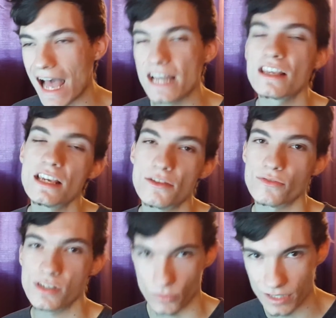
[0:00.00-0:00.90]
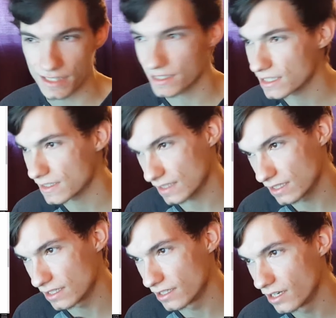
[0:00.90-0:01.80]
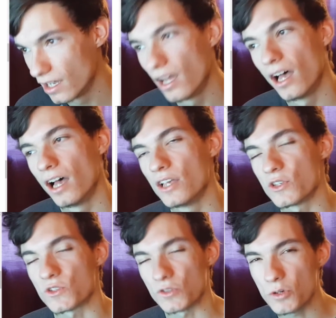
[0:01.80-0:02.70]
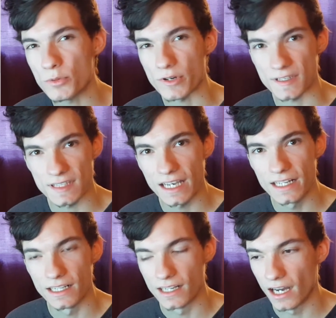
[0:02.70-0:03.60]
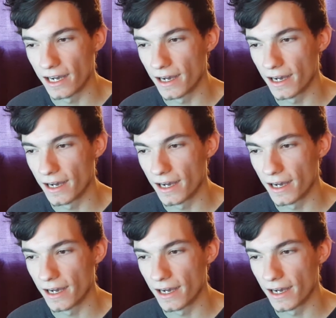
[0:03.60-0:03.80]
at E3 2016. Super excited.